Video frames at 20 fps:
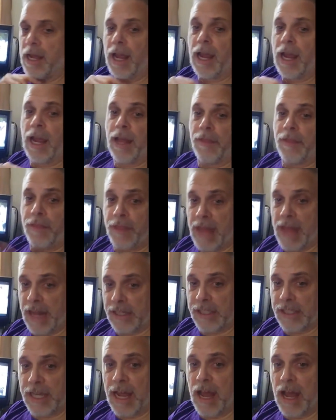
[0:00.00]
And
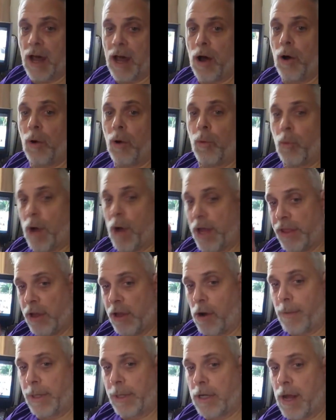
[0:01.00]
that's why the
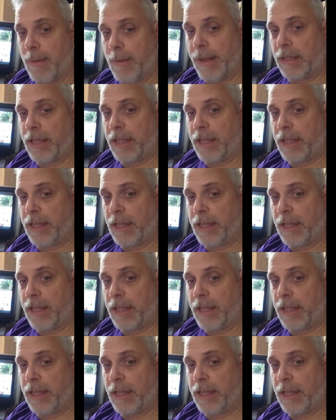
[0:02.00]
Armored Combat